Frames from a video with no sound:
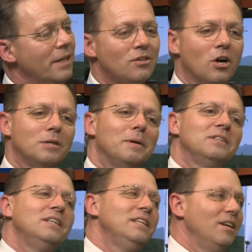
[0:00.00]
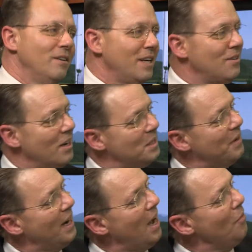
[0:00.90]
They talked about the dinner. They talked
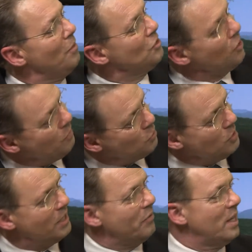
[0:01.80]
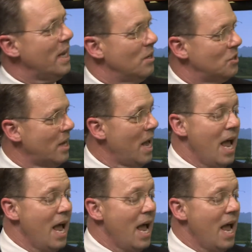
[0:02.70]
about how the service was and everything else.